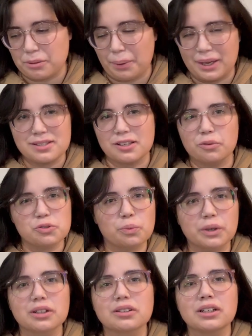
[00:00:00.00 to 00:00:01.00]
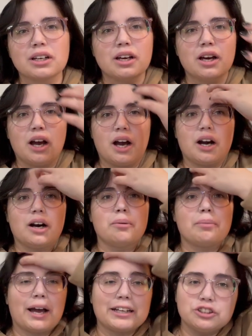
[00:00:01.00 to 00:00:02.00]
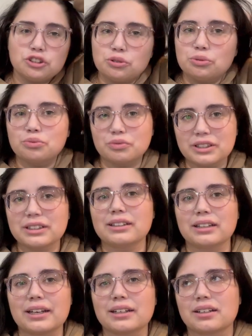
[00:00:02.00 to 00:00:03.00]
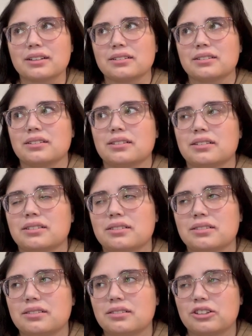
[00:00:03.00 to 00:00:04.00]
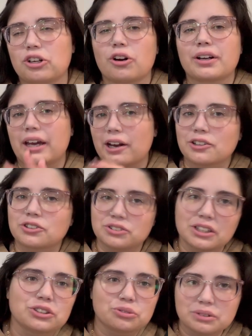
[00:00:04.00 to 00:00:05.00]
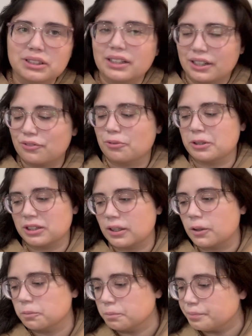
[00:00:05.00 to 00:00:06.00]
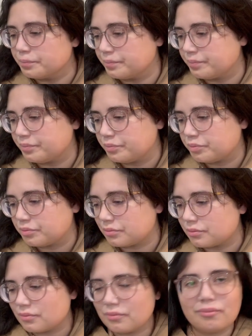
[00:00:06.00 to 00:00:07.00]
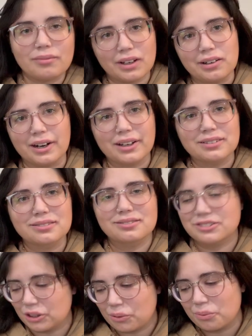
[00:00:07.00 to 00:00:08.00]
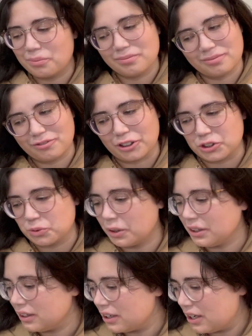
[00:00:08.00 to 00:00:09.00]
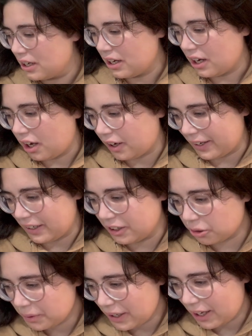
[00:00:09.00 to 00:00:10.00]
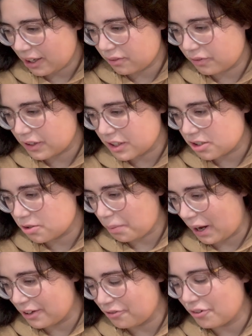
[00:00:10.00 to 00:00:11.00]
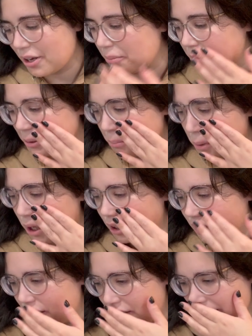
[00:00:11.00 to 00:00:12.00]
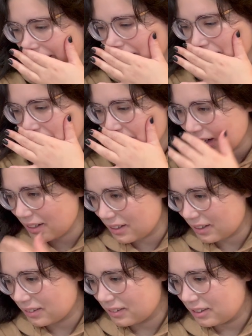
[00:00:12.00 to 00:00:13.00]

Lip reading: The pacing was weird. I do really like, there are characters that I do really like from it though. All right, so first one. Okay, here we have a Spy Family manga, and I think